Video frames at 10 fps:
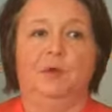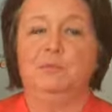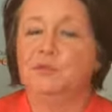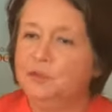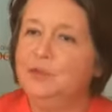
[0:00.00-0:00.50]

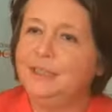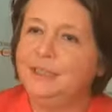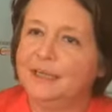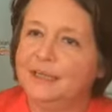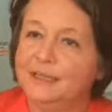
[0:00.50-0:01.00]
opportunity
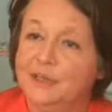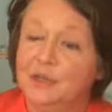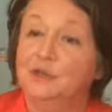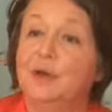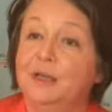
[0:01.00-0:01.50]
there is,
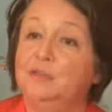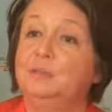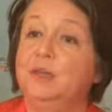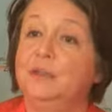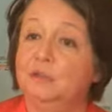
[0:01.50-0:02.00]
try to
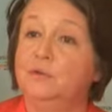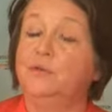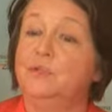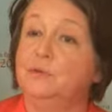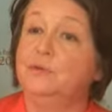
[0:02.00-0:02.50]
bring the
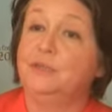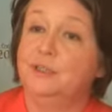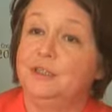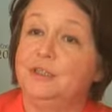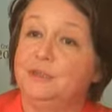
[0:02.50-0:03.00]
coast and
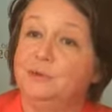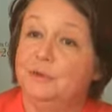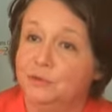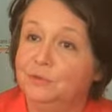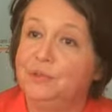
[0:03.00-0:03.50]
oceans issue
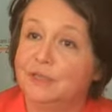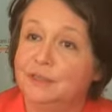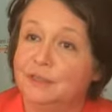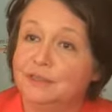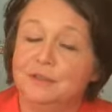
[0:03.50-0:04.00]
to the
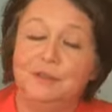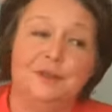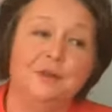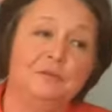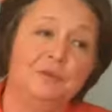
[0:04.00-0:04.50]
attention
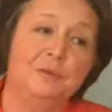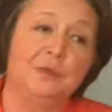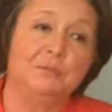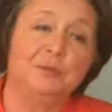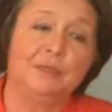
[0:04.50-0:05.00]
of the
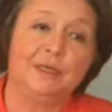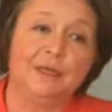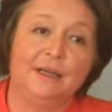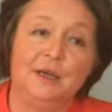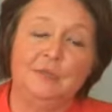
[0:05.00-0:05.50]
world
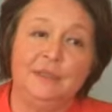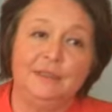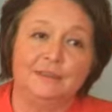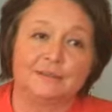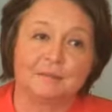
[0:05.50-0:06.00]
public and our
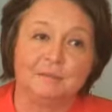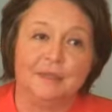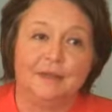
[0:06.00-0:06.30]
leaders.